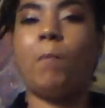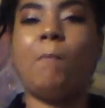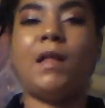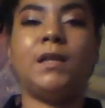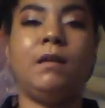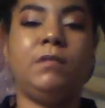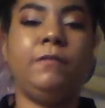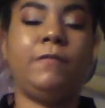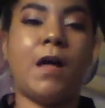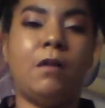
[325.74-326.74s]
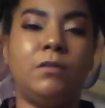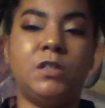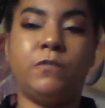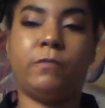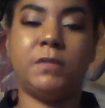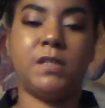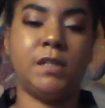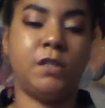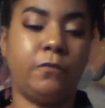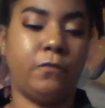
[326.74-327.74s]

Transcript: My lovely flowers from a sister